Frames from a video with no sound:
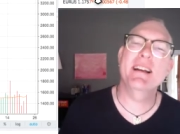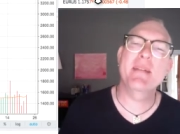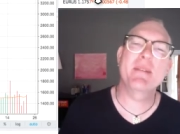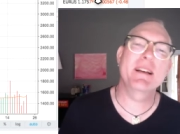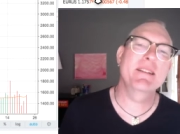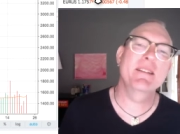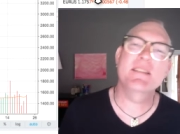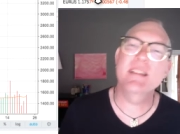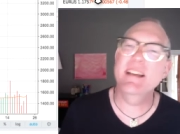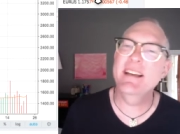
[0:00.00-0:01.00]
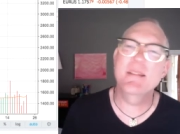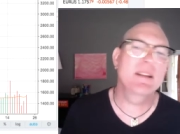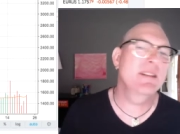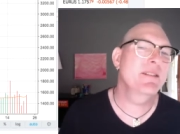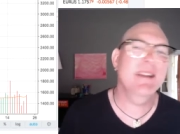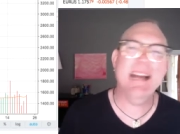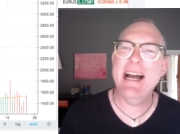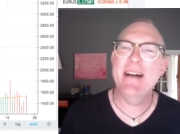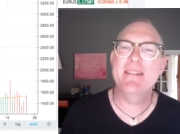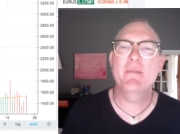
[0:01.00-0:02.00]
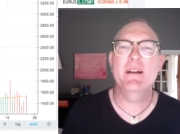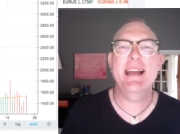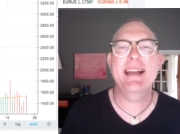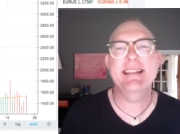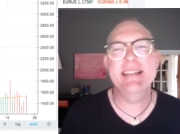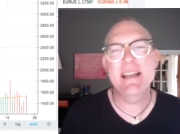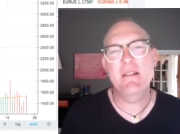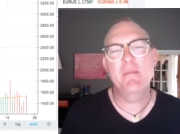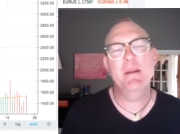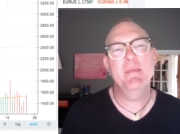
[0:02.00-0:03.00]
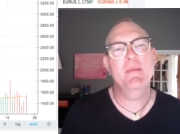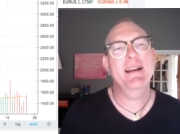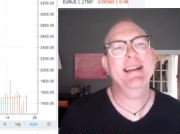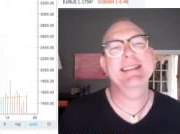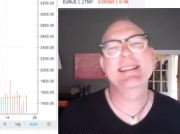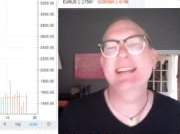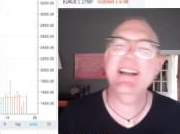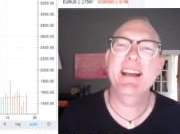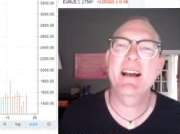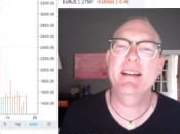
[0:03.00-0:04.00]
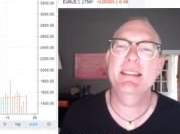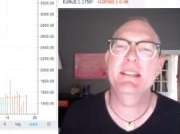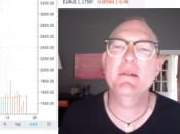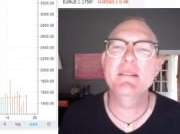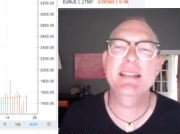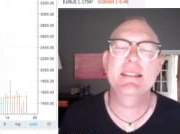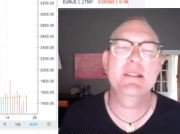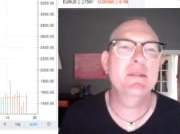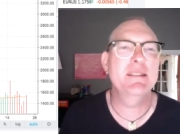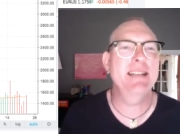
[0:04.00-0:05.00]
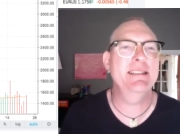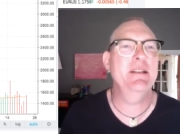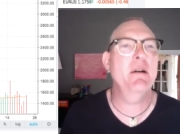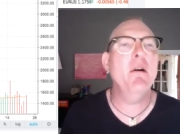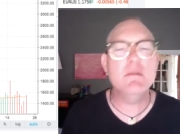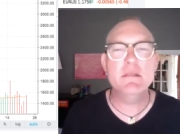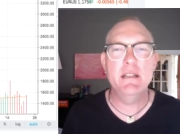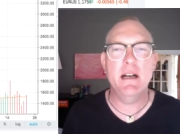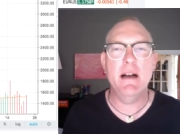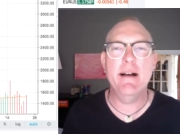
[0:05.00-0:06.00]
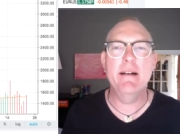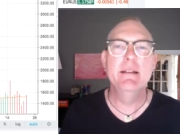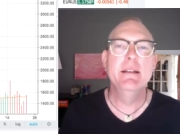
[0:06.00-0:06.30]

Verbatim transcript: I'm going to do this in, I'm going to do it out. What did I tell you, people? What did I tell you? I told you, I told you, I told you.